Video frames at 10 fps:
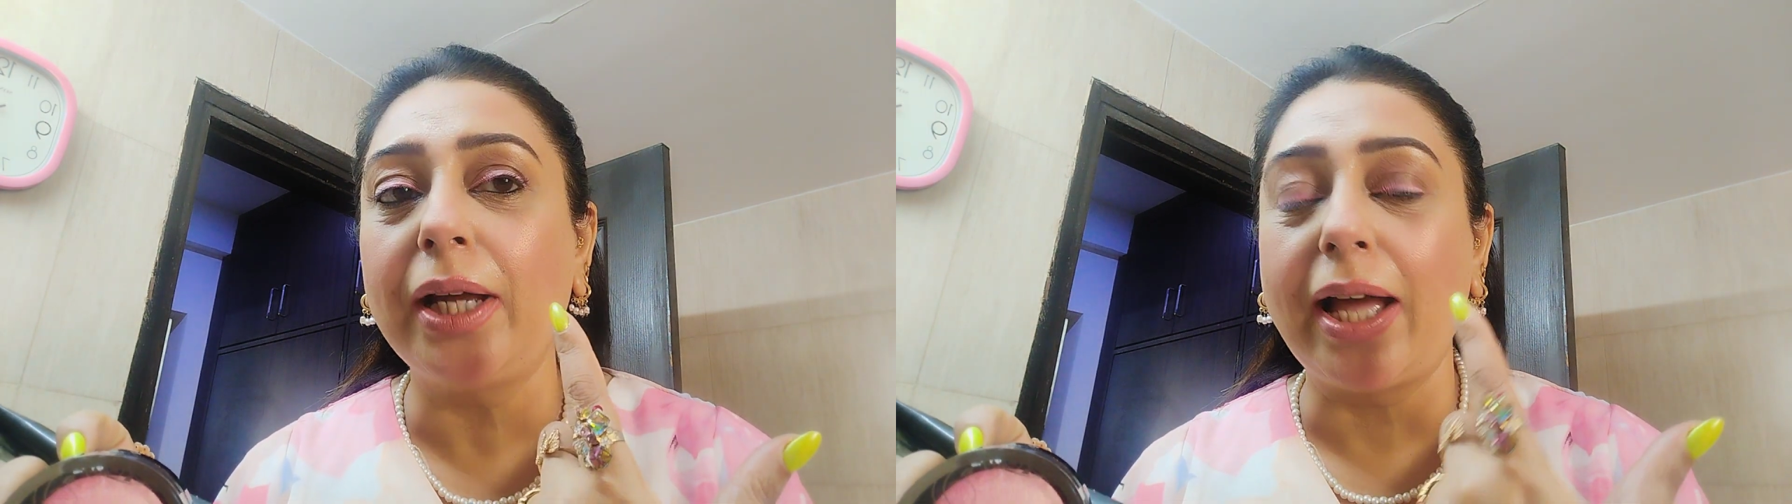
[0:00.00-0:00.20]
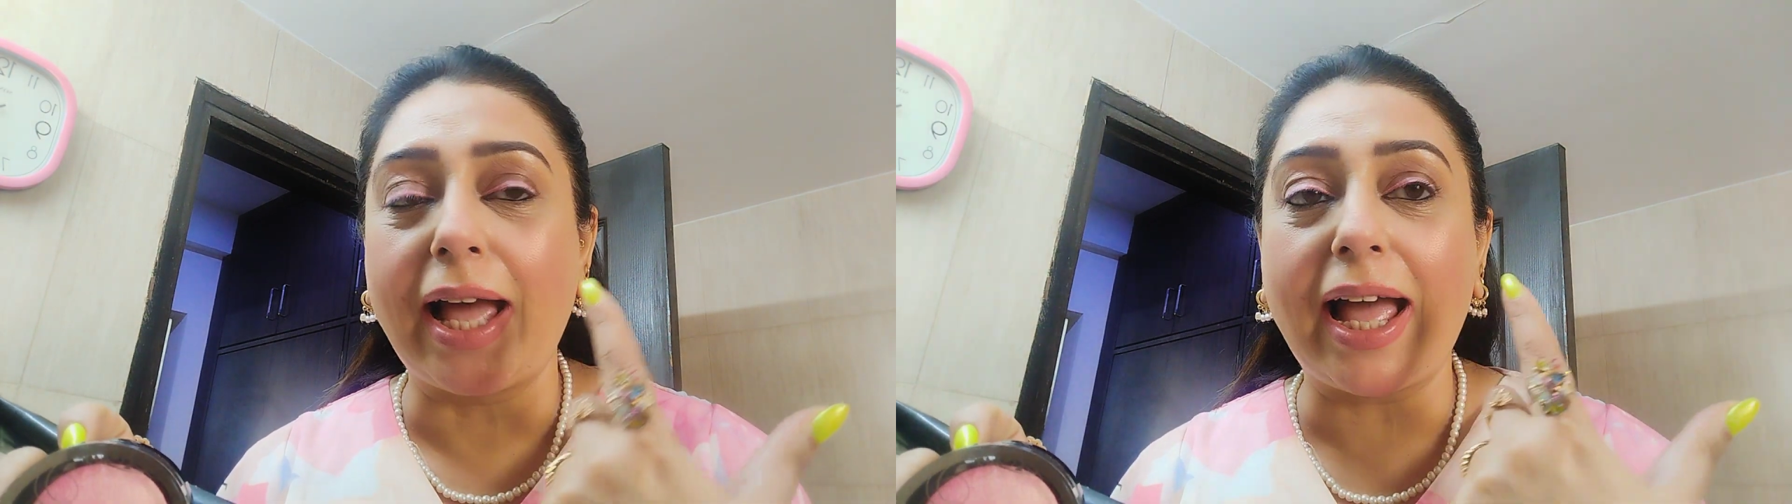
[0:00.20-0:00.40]

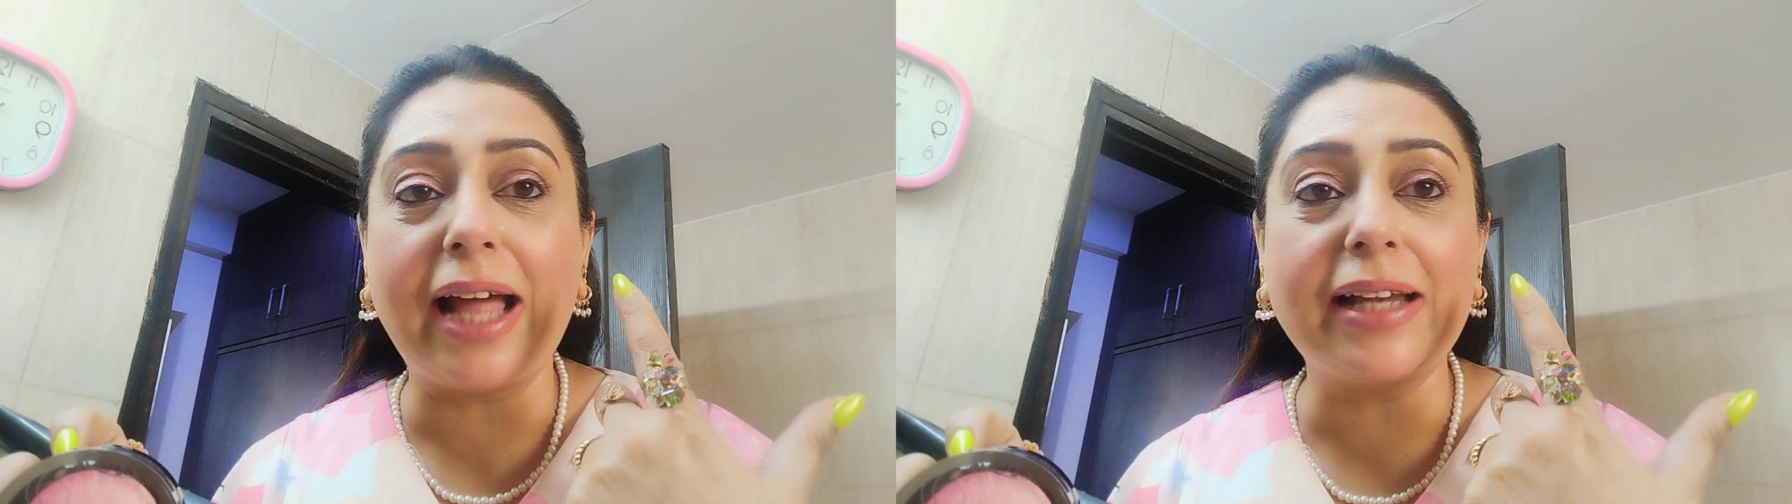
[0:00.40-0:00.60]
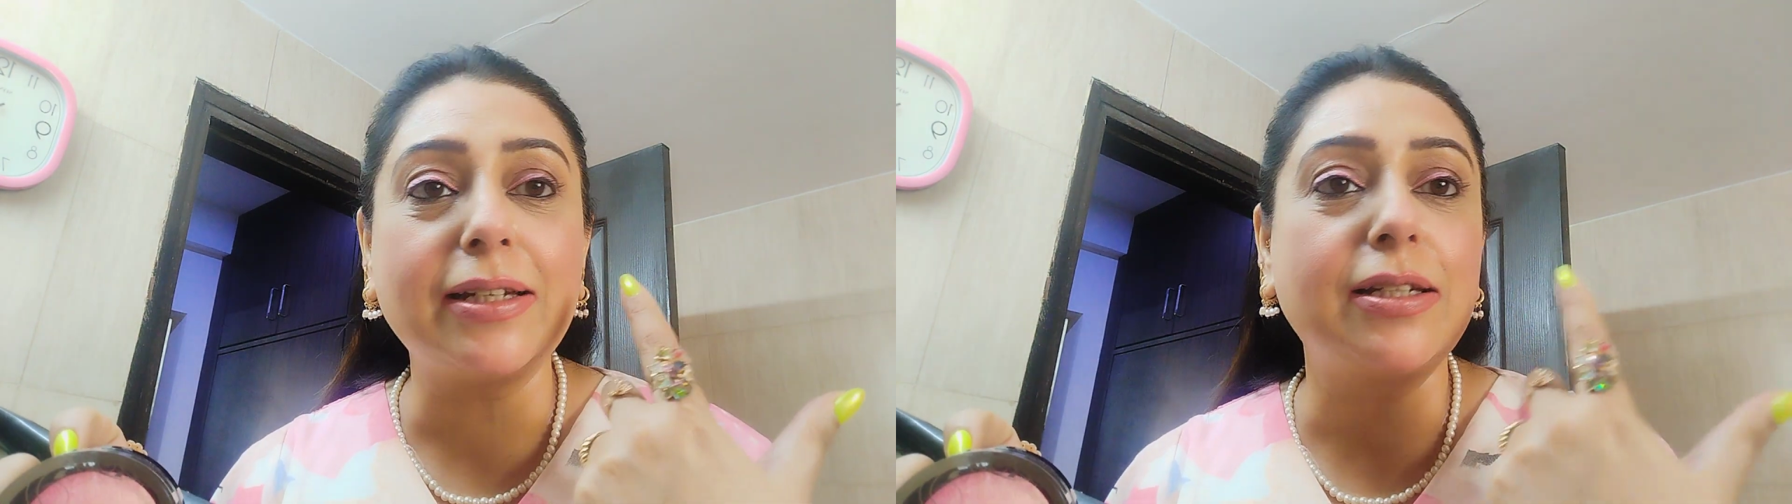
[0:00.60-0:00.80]

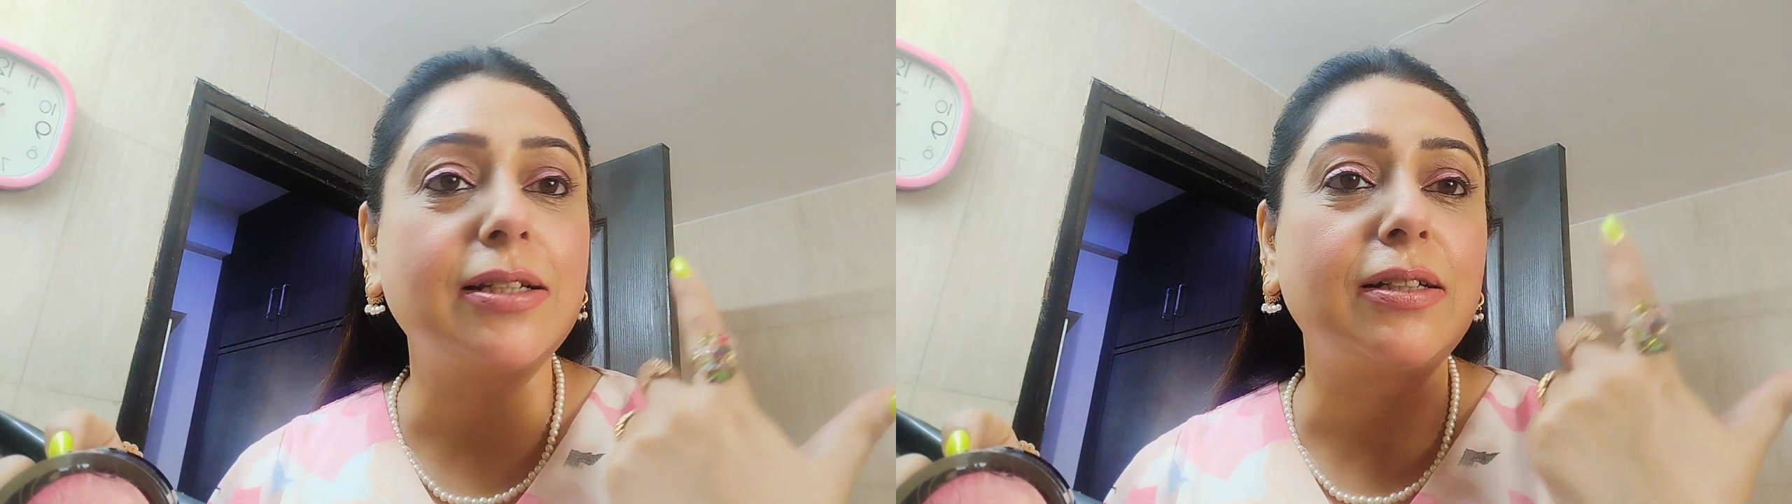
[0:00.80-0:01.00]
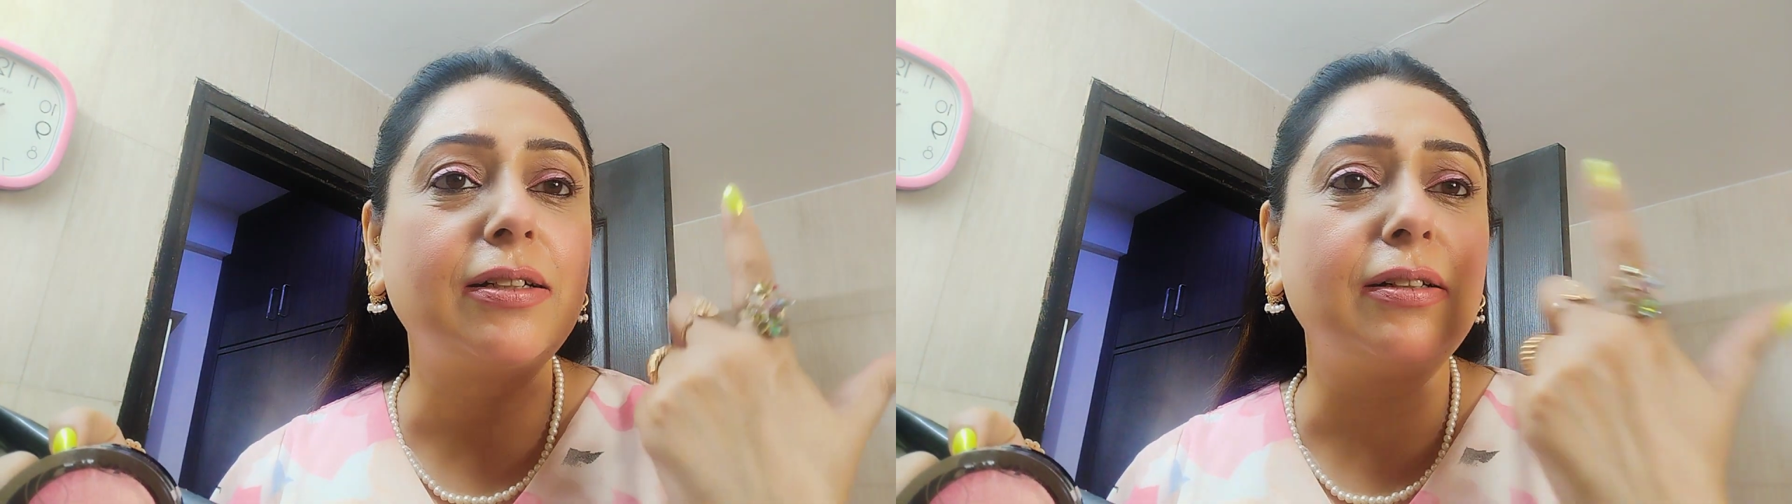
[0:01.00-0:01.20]
and
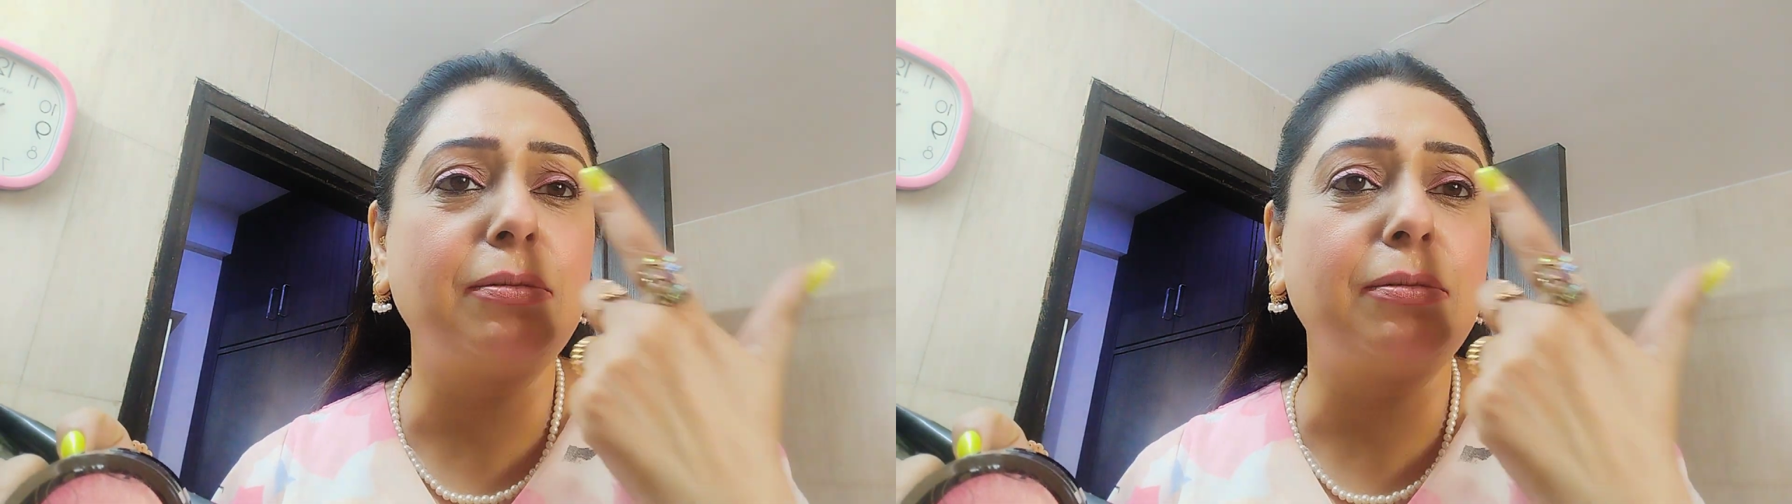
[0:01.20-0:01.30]
uh,